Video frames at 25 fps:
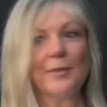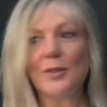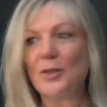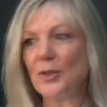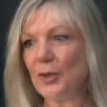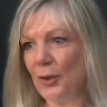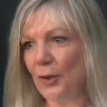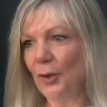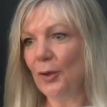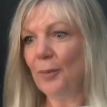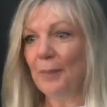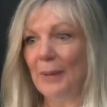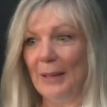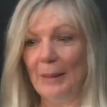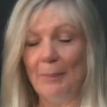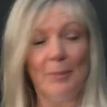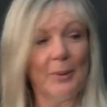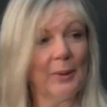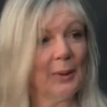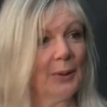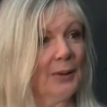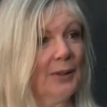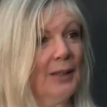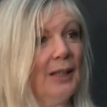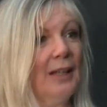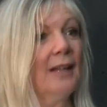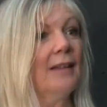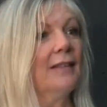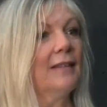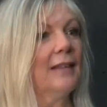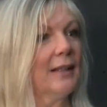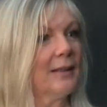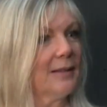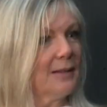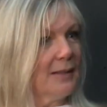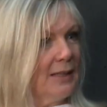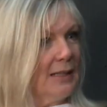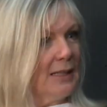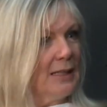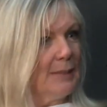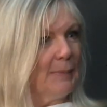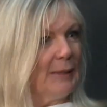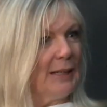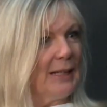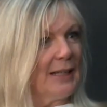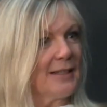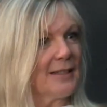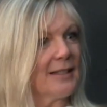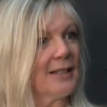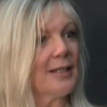to people that these
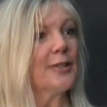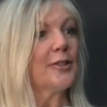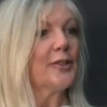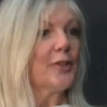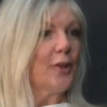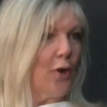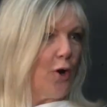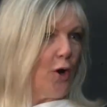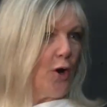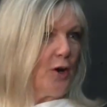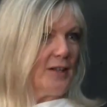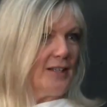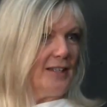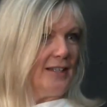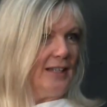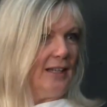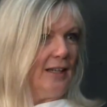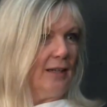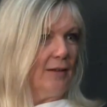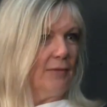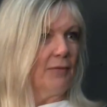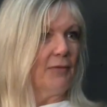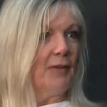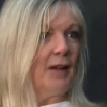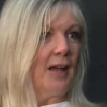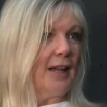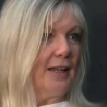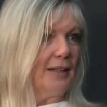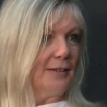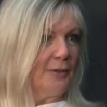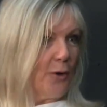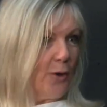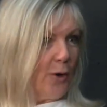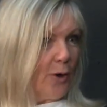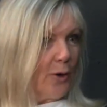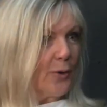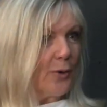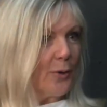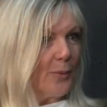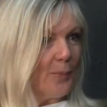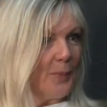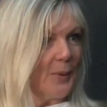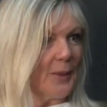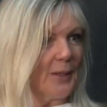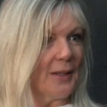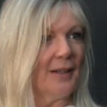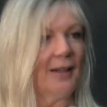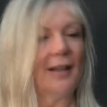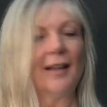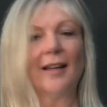places are safe and are
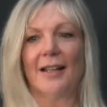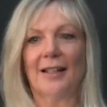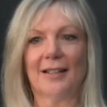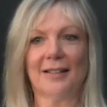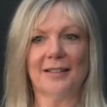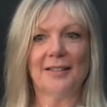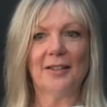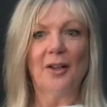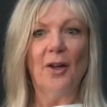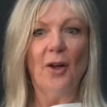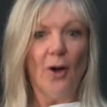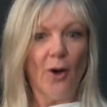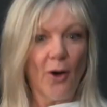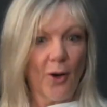open and